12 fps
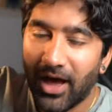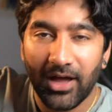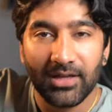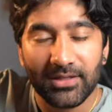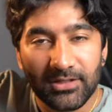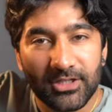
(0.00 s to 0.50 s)

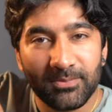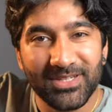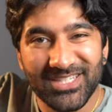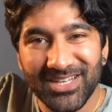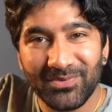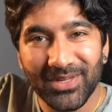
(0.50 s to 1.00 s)
a
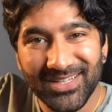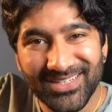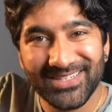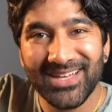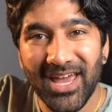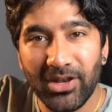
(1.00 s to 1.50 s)
specific
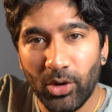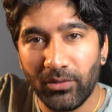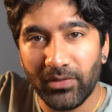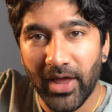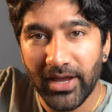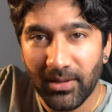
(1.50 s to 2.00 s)
set
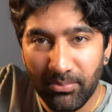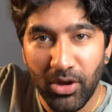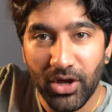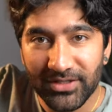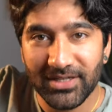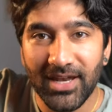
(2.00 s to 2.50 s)
of like
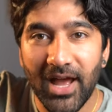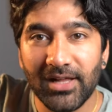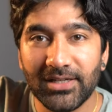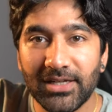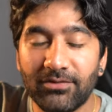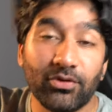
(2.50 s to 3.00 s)
personality.